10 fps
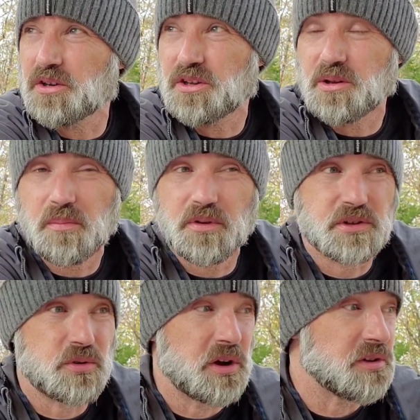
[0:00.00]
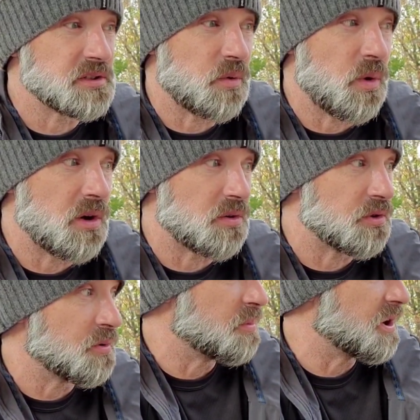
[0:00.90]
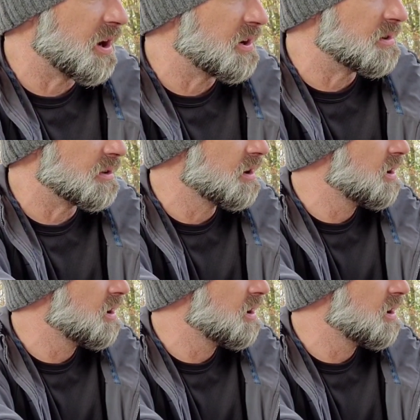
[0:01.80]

And then the trails are well groomed and